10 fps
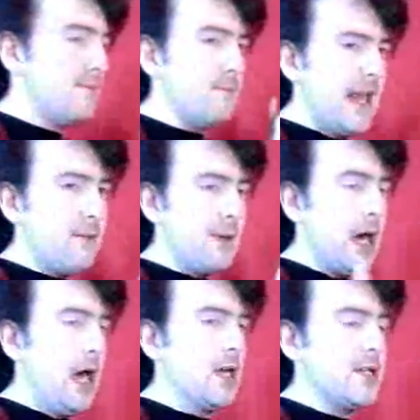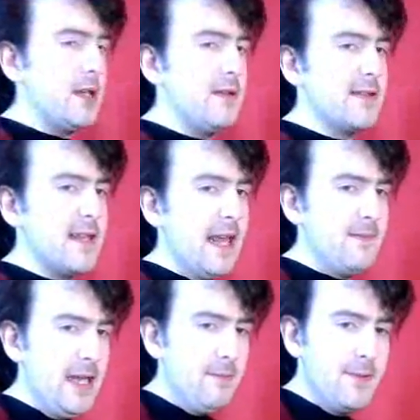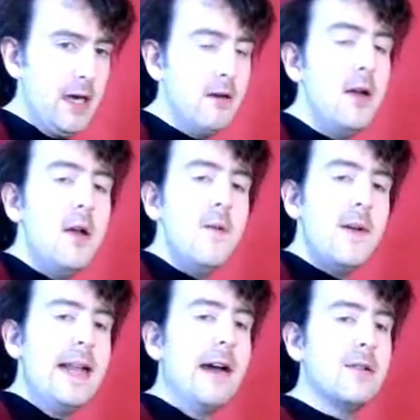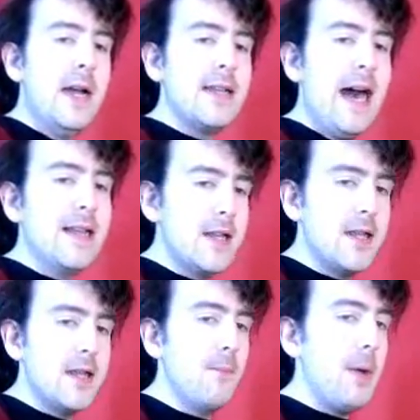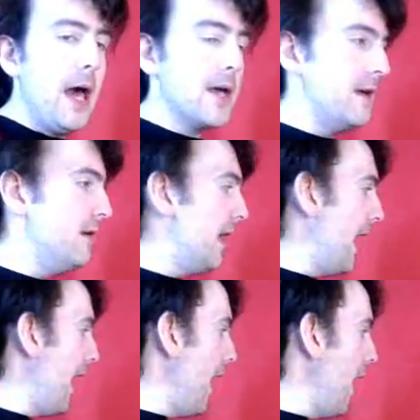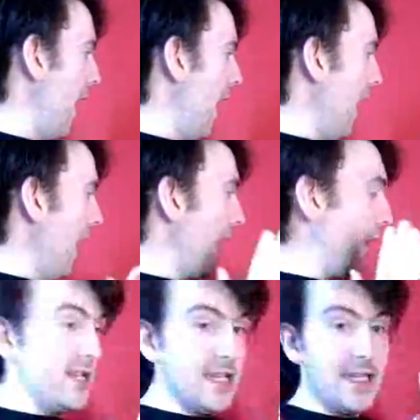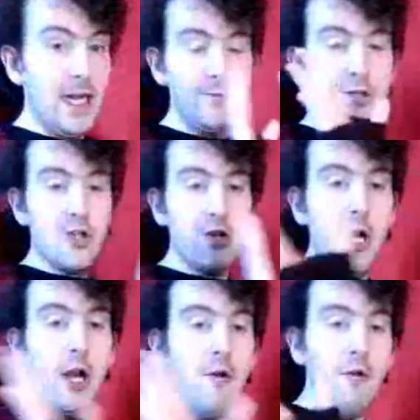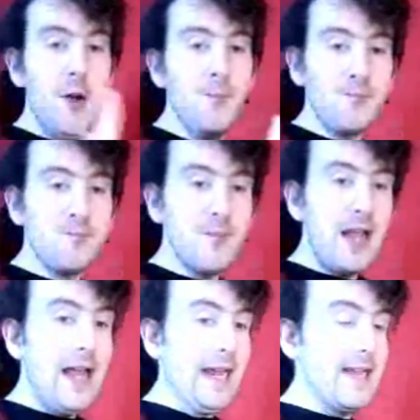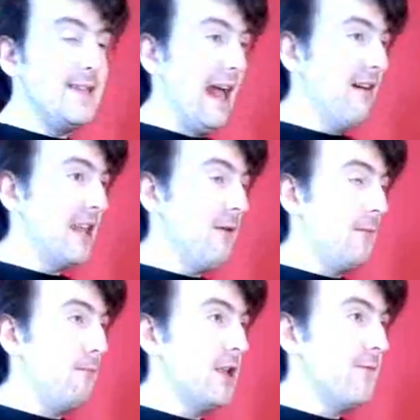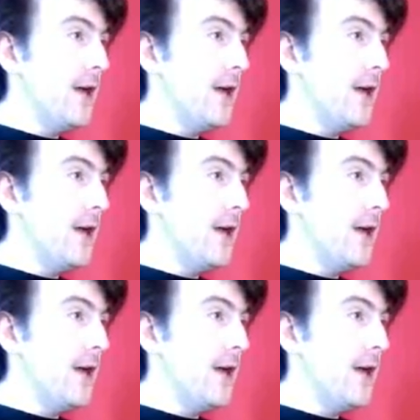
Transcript: of main park news to give you. So for now, I'll refer to as the park. So, oh, which has come true. I can tell you what the